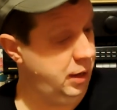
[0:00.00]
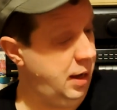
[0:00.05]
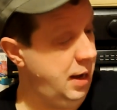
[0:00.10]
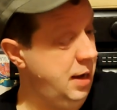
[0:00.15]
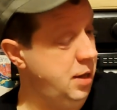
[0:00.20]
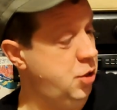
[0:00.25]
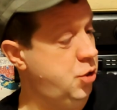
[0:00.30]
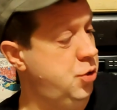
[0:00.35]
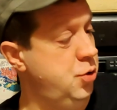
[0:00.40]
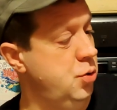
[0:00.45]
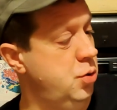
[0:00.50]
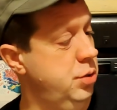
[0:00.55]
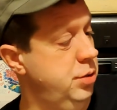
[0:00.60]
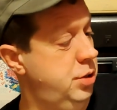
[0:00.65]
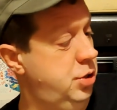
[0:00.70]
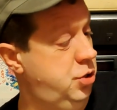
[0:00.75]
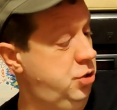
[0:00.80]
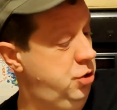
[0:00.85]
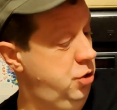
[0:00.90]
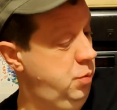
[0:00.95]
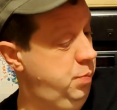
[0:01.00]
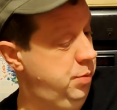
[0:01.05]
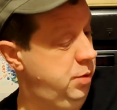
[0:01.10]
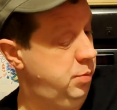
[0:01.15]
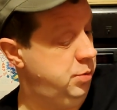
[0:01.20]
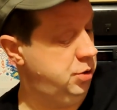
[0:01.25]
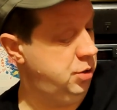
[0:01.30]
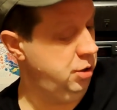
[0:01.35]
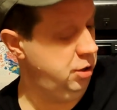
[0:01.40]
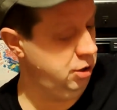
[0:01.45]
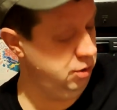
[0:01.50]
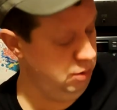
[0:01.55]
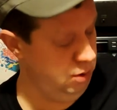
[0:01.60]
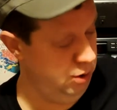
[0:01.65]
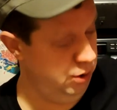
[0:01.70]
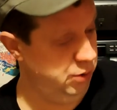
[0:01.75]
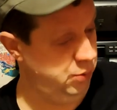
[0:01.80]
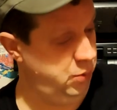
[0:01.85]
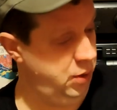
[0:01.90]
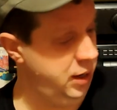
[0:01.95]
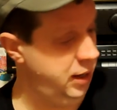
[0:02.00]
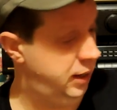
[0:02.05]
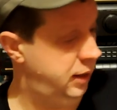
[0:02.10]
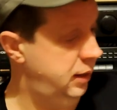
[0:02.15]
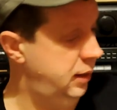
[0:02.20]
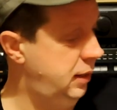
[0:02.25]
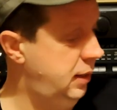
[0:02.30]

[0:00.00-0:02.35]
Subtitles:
I thought this Jupiler was going to go all the way,